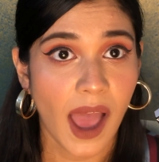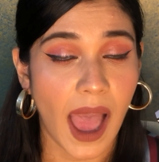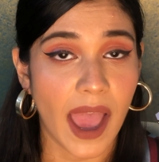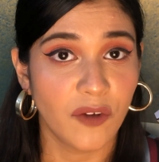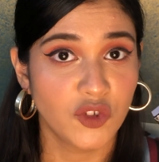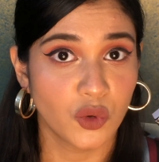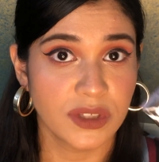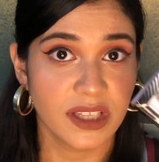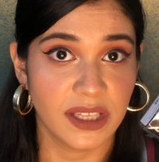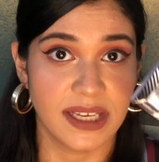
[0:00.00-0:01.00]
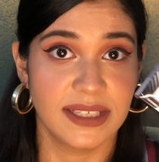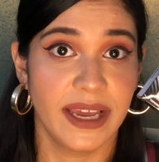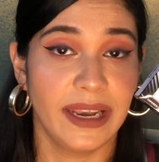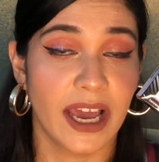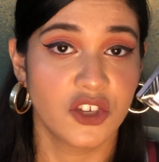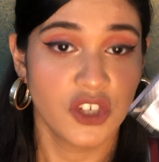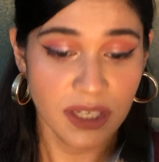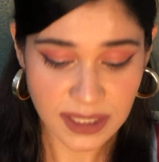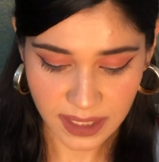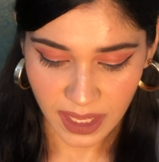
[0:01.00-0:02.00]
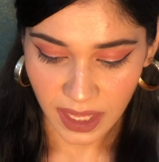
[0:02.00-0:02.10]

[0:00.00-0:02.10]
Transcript: I have chosen these eyelashes